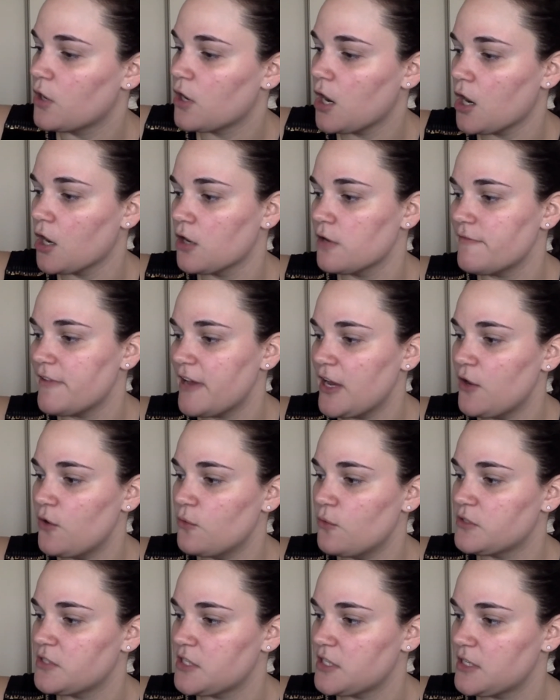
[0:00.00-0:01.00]
carve
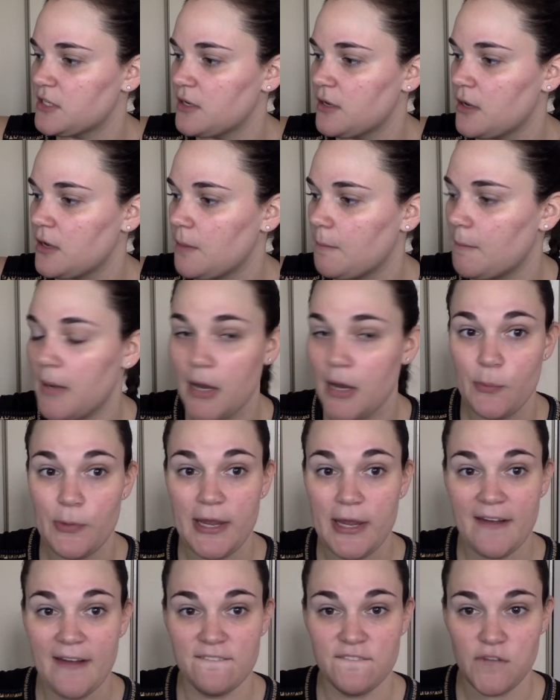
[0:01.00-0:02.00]
out my
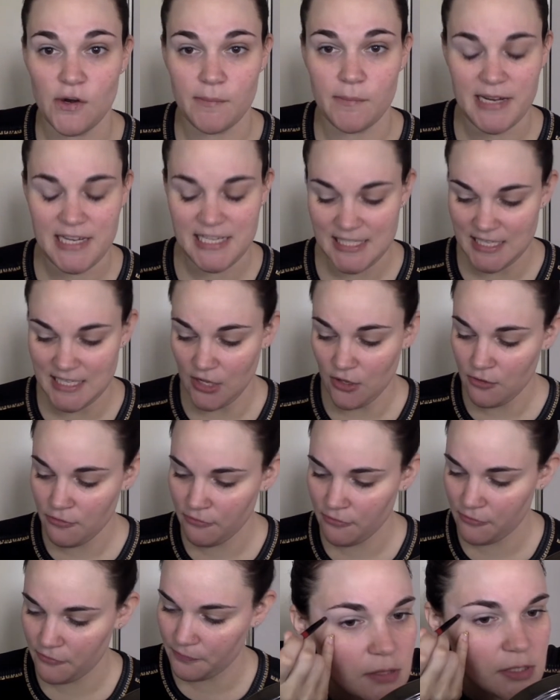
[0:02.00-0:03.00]
wing for myself.